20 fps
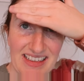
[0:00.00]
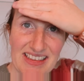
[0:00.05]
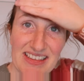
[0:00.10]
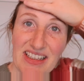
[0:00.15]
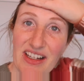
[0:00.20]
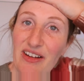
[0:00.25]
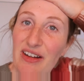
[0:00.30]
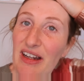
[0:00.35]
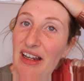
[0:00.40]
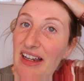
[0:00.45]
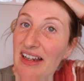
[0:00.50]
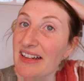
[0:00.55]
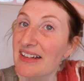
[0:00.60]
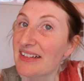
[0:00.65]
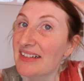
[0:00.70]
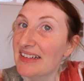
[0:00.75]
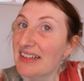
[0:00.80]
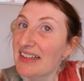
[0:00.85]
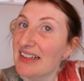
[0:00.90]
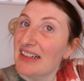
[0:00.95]
So yeah.
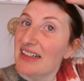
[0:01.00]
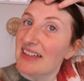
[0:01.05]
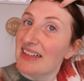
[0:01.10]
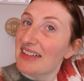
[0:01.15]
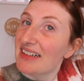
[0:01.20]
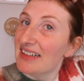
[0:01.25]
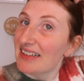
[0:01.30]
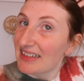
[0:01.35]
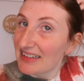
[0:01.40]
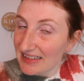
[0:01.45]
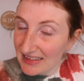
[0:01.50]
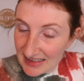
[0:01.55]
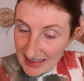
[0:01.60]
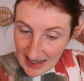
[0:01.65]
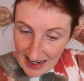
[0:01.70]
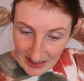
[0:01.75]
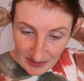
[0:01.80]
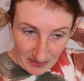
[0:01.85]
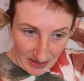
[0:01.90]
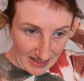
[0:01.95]

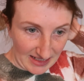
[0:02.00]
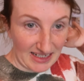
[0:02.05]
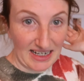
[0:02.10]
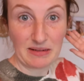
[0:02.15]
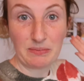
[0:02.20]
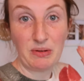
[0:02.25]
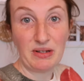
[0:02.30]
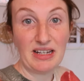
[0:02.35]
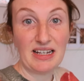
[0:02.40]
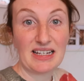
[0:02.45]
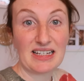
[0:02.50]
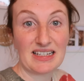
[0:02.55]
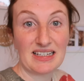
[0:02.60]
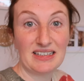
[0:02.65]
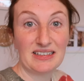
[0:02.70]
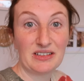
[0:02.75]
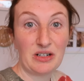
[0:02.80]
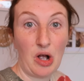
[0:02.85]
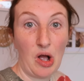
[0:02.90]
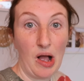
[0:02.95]
Anyways, let's put this
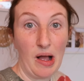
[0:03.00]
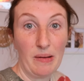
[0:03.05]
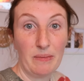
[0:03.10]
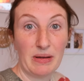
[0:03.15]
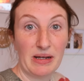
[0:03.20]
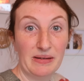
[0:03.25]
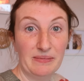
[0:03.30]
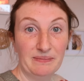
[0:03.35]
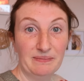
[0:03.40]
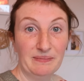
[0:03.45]
cot up.